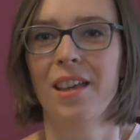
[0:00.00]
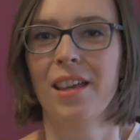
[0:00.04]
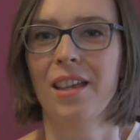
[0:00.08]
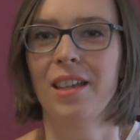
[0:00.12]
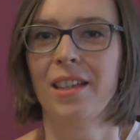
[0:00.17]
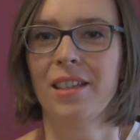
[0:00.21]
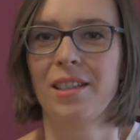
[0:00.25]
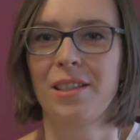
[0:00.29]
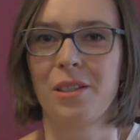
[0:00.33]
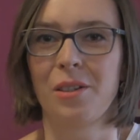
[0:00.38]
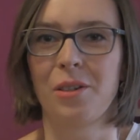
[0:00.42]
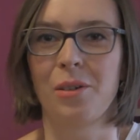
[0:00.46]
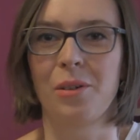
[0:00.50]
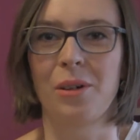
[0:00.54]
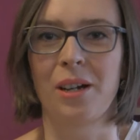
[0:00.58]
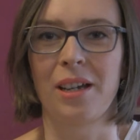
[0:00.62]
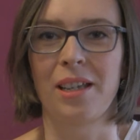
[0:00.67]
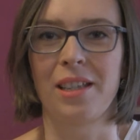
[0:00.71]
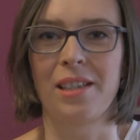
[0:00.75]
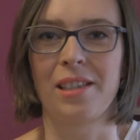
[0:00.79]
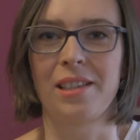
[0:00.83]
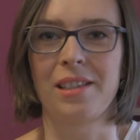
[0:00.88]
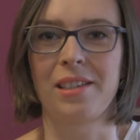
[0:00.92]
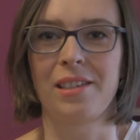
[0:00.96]
So
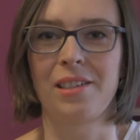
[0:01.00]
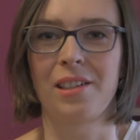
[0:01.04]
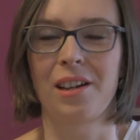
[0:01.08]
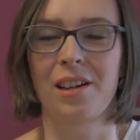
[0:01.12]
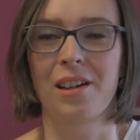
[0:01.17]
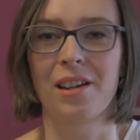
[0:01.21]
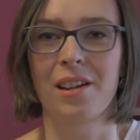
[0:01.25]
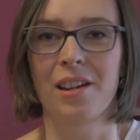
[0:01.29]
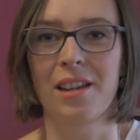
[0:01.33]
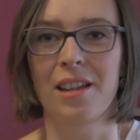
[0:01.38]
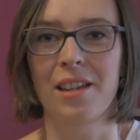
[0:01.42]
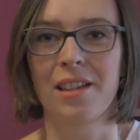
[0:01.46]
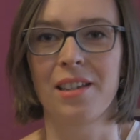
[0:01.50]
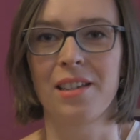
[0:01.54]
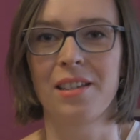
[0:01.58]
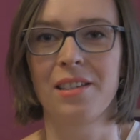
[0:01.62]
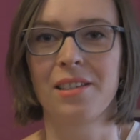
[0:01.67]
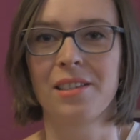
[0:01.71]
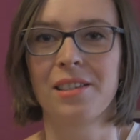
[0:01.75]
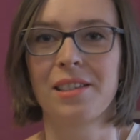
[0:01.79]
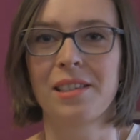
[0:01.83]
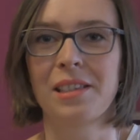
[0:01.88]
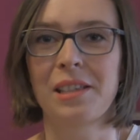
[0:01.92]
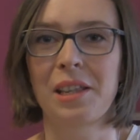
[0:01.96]
I started
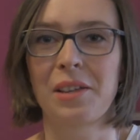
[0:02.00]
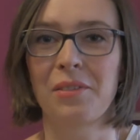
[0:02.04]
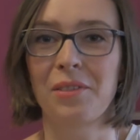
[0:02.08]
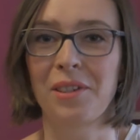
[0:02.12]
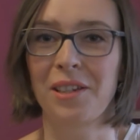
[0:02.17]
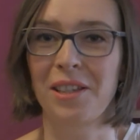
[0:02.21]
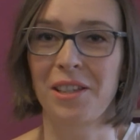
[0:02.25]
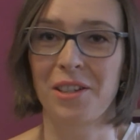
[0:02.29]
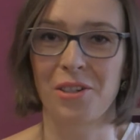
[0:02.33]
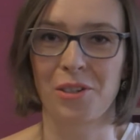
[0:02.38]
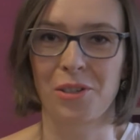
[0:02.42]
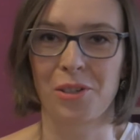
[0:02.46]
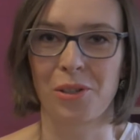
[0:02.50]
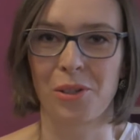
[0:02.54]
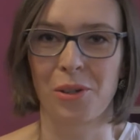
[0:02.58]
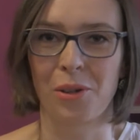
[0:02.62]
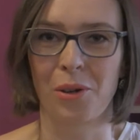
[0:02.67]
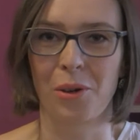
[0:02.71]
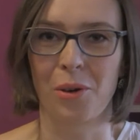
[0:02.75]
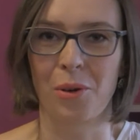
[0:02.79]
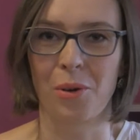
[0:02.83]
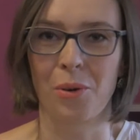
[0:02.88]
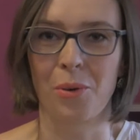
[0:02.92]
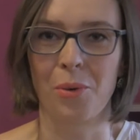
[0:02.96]
seven years
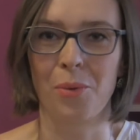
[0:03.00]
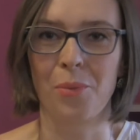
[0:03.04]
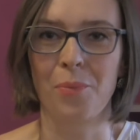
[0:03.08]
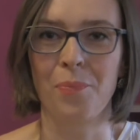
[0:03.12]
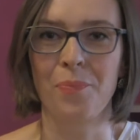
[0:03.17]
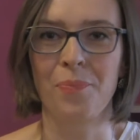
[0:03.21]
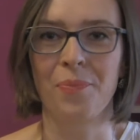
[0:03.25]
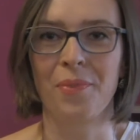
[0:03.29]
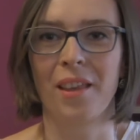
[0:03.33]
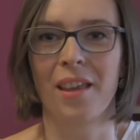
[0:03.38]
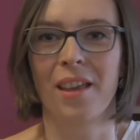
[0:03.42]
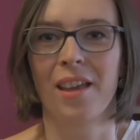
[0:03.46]
ago